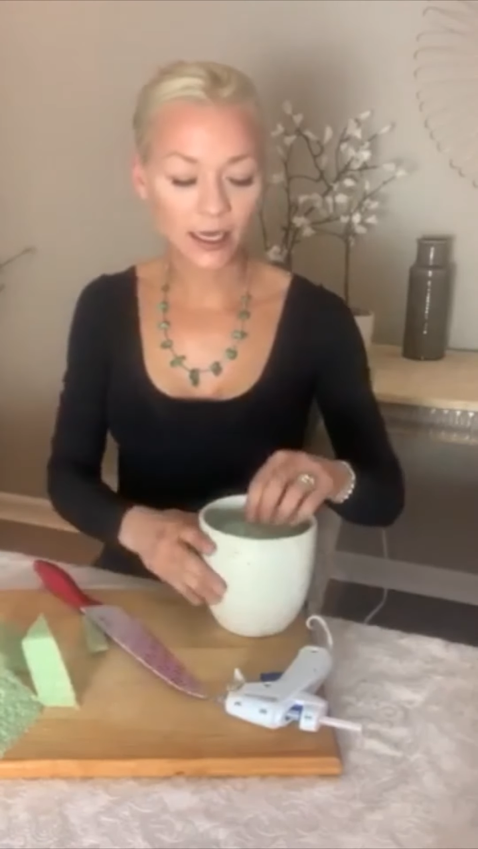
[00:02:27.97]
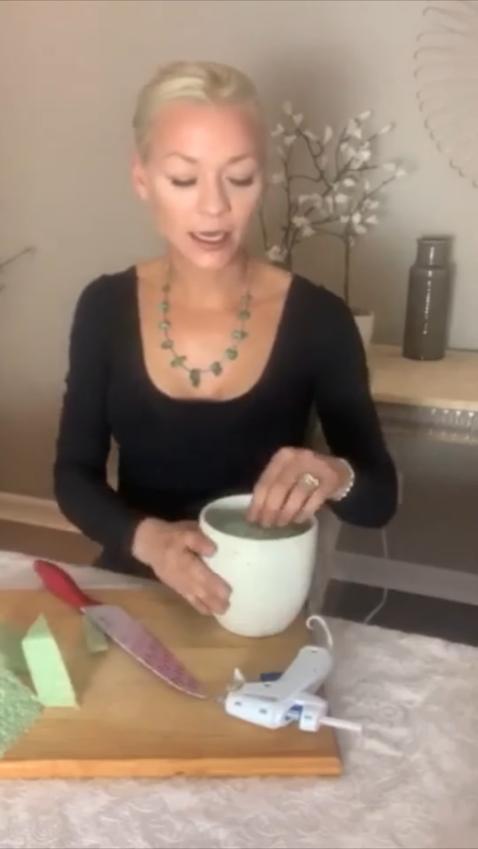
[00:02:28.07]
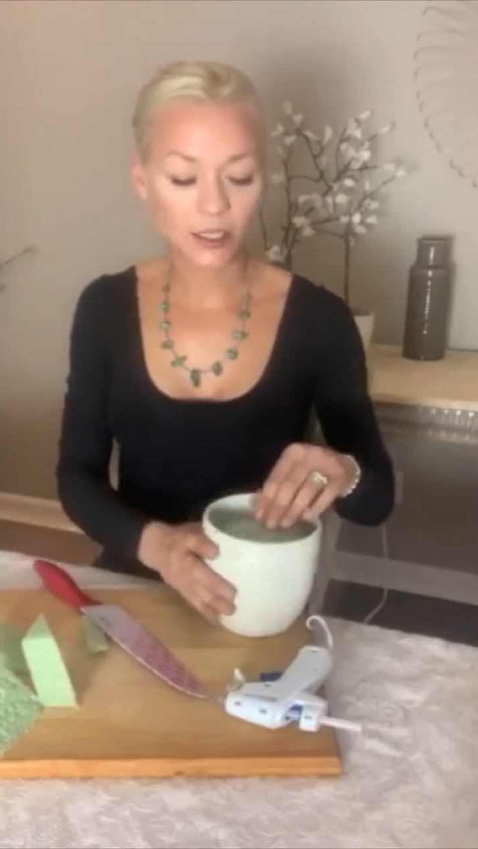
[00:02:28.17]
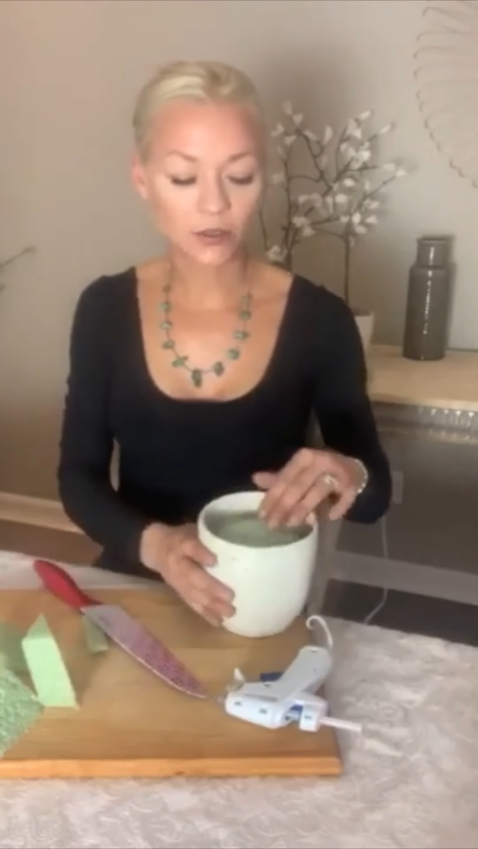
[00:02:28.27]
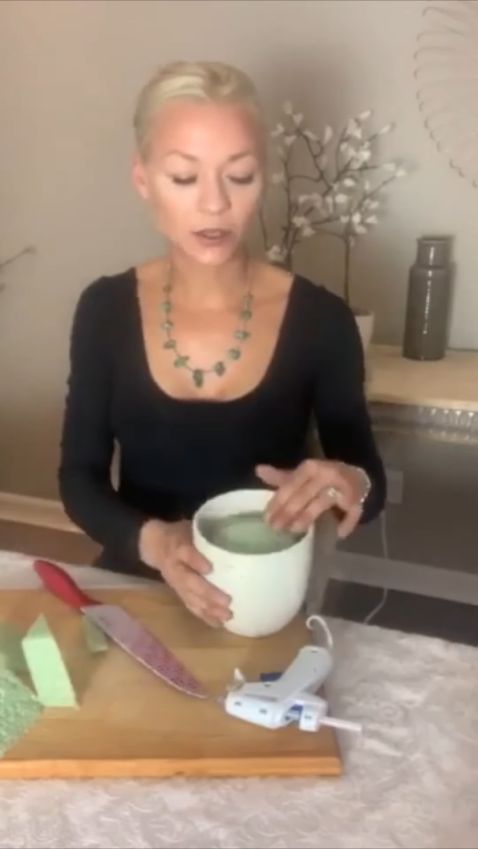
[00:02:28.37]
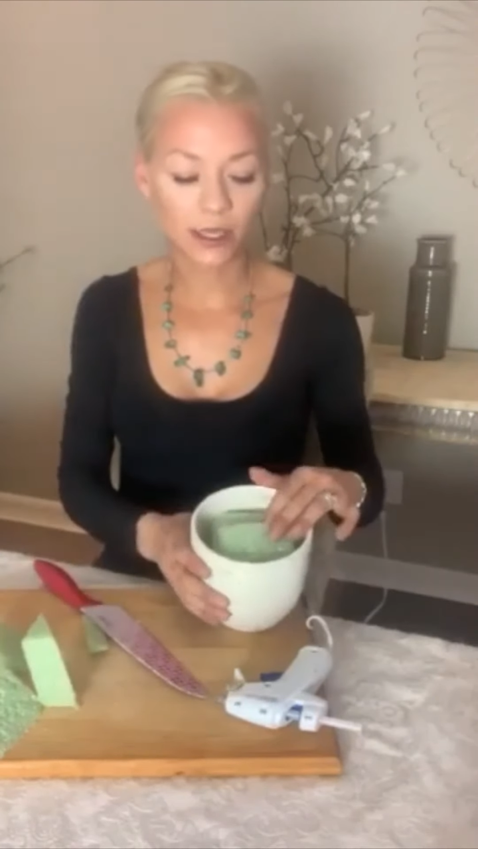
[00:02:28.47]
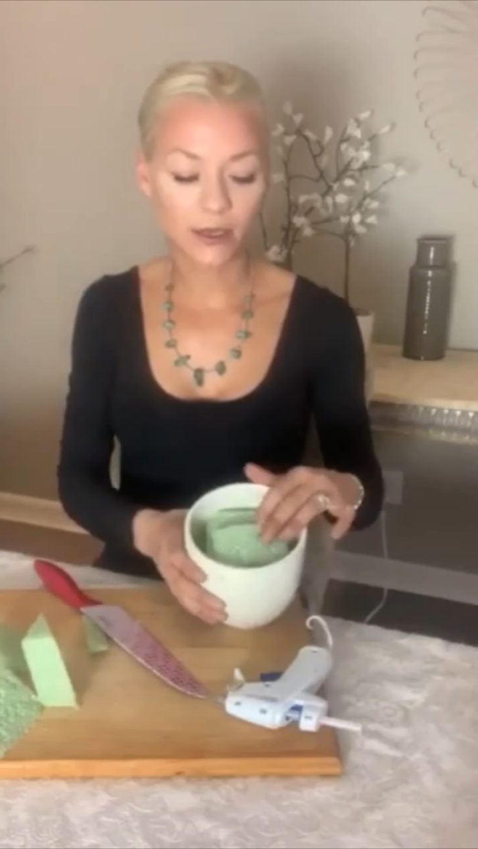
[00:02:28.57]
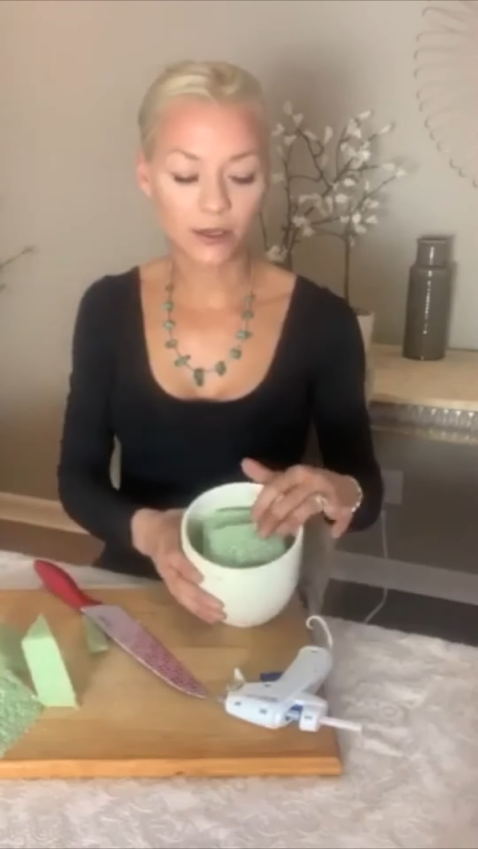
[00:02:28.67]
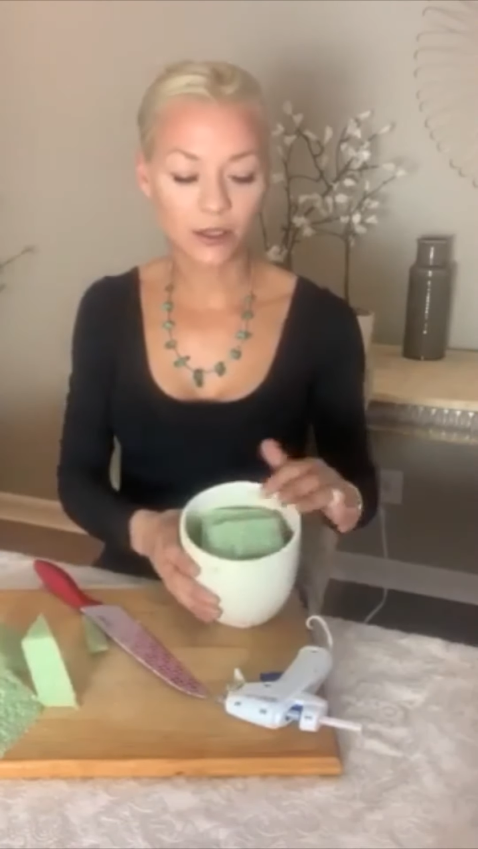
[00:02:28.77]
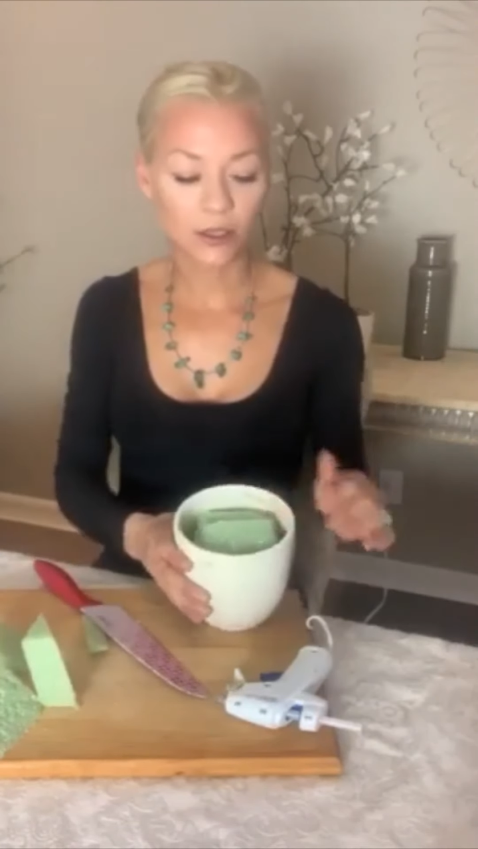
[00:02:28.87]
extra
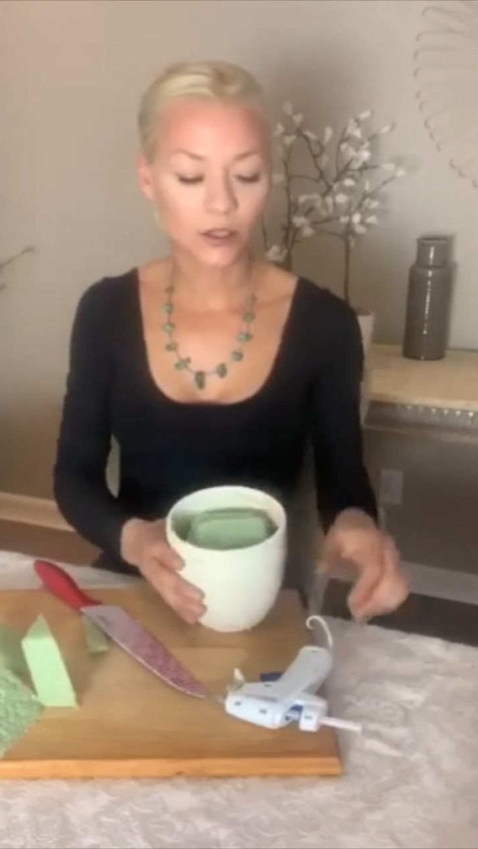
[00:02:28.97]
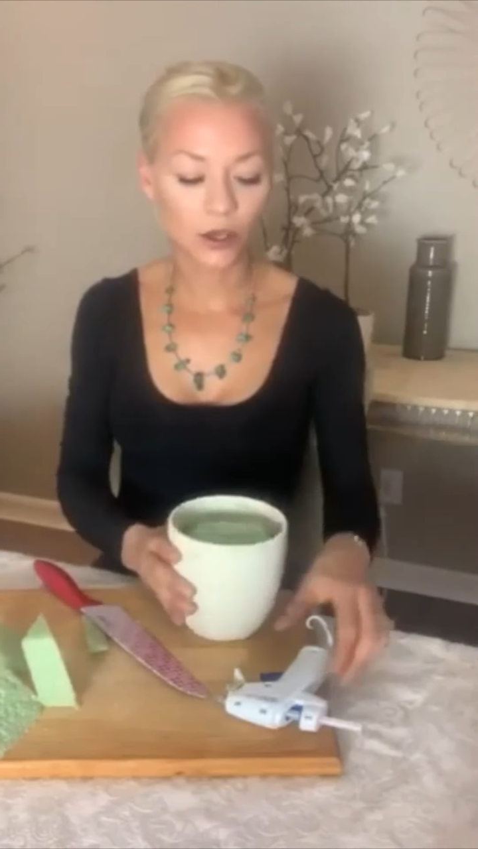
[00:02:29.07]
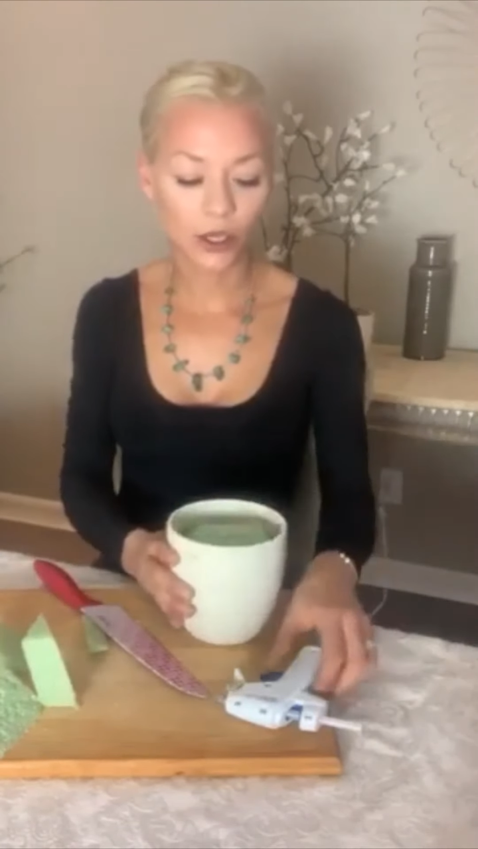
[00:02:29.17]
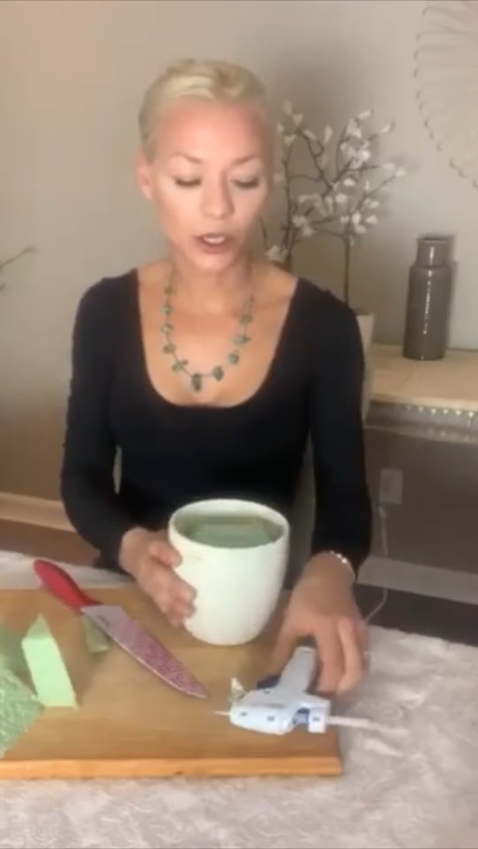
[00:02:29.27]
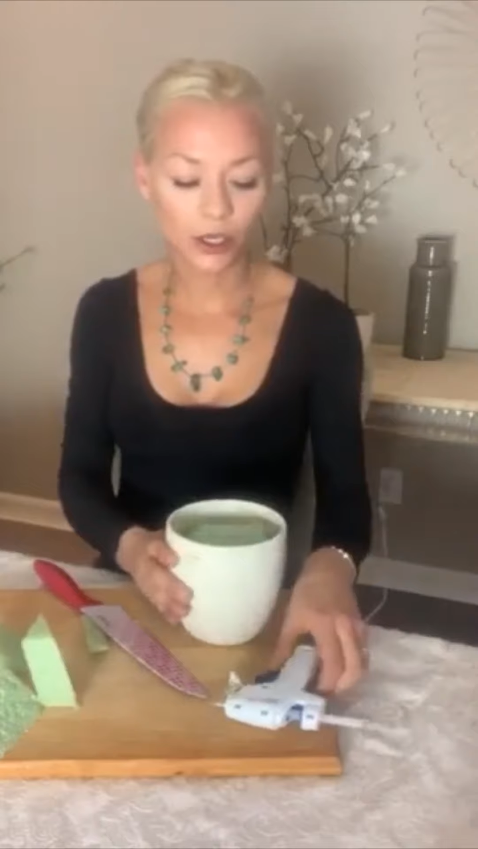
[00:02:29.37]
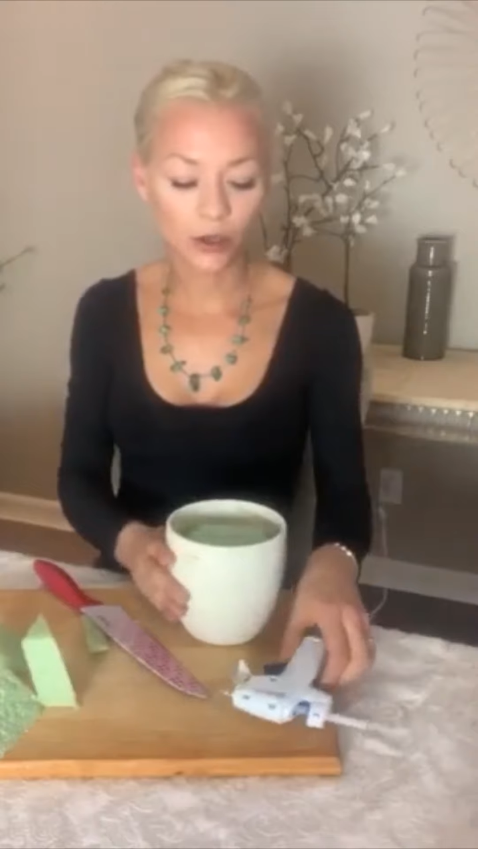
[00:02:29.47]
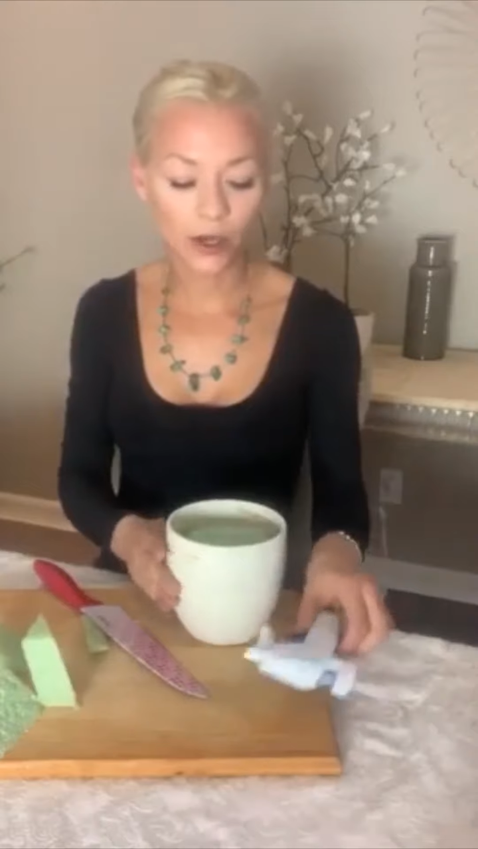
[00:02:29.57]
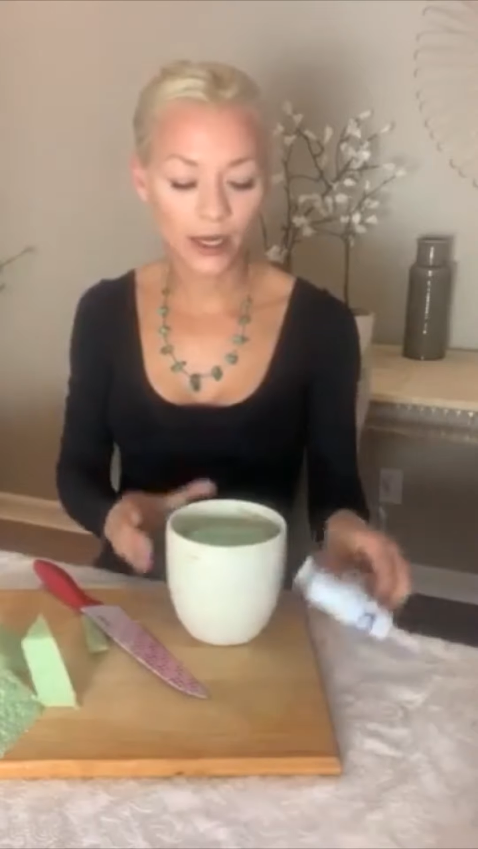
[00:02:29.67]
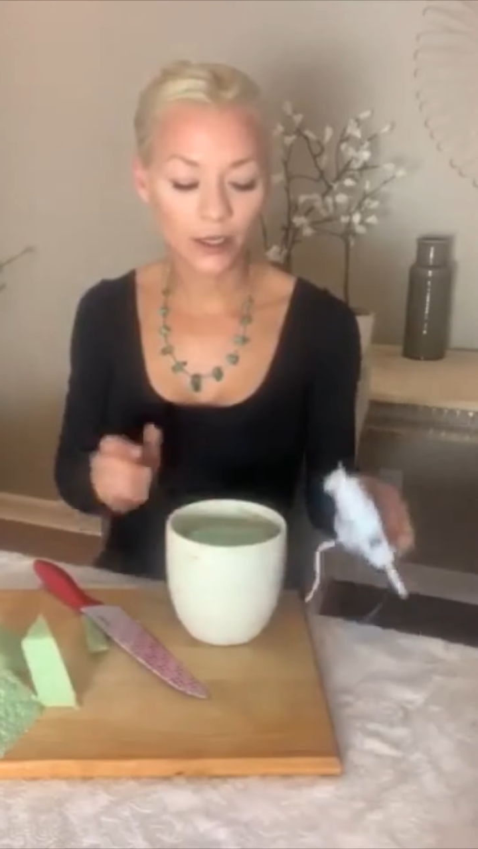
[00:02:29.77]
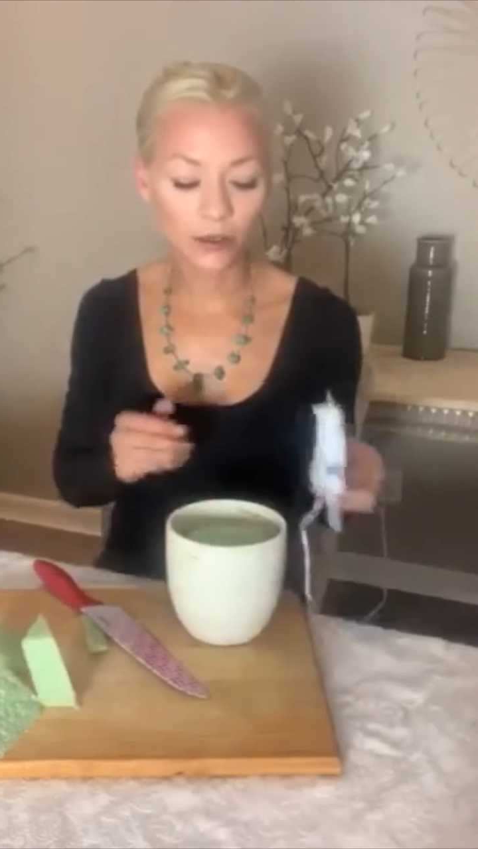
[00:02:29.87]
layers. So you're gonna go
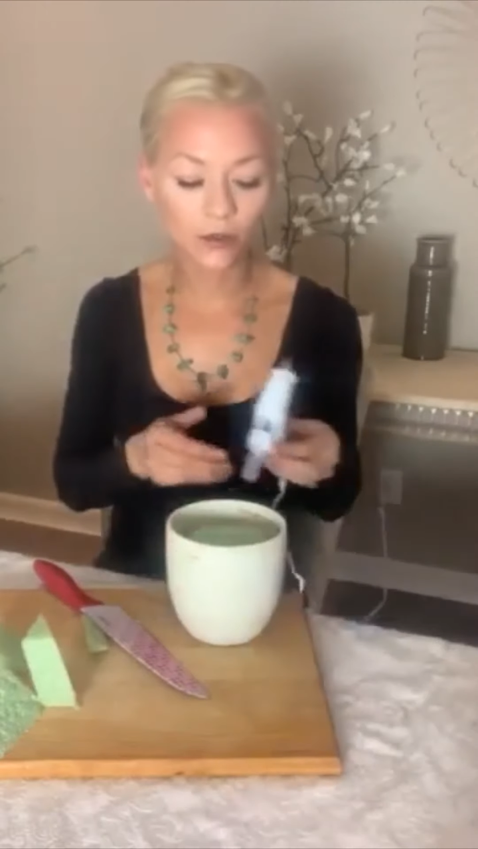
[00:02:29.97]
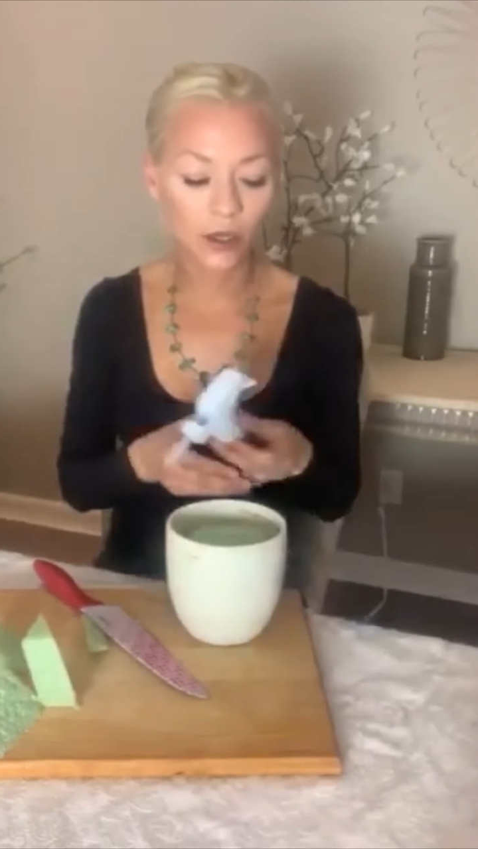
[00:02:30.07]
ahead and glue